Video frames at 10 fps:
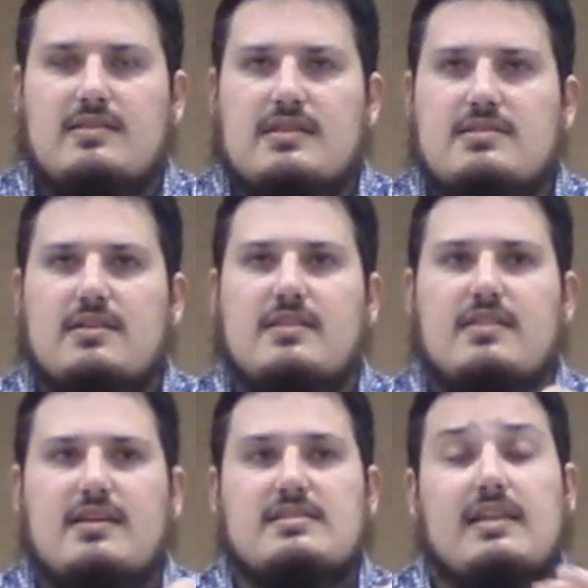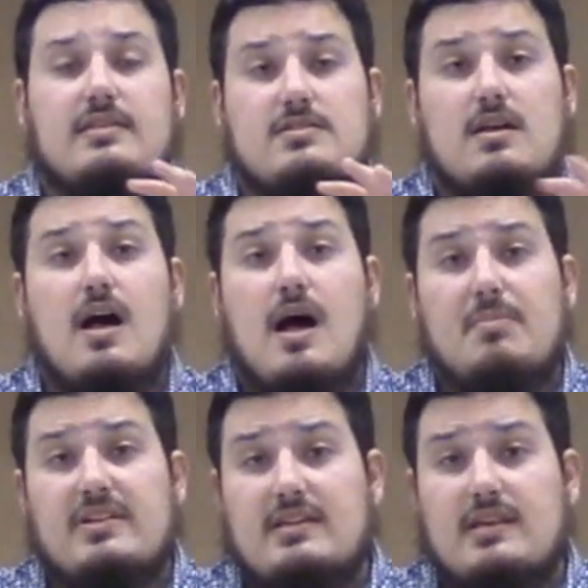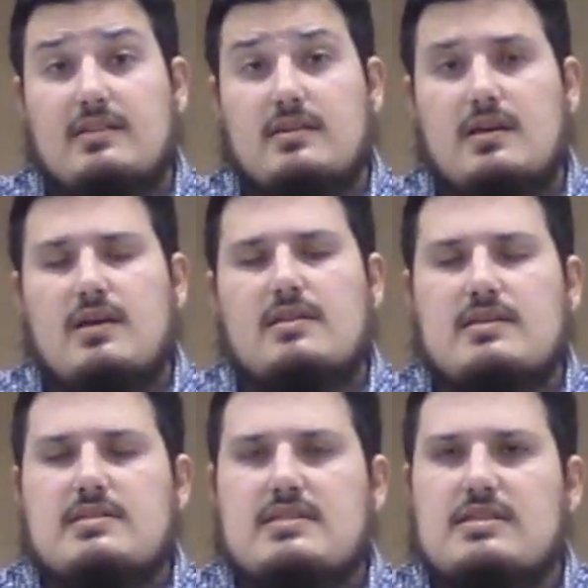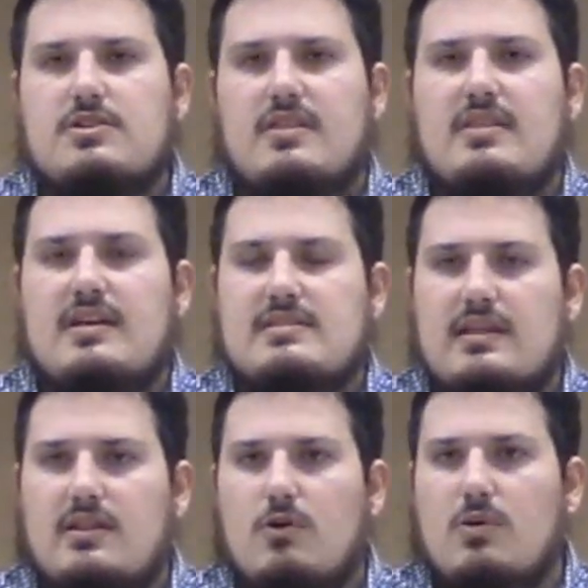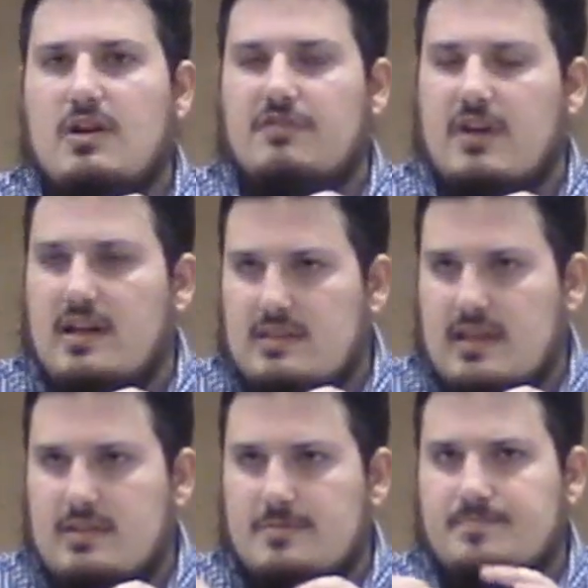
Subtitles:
these are the things that the Sahaba did, these are the things that the Khulafa did.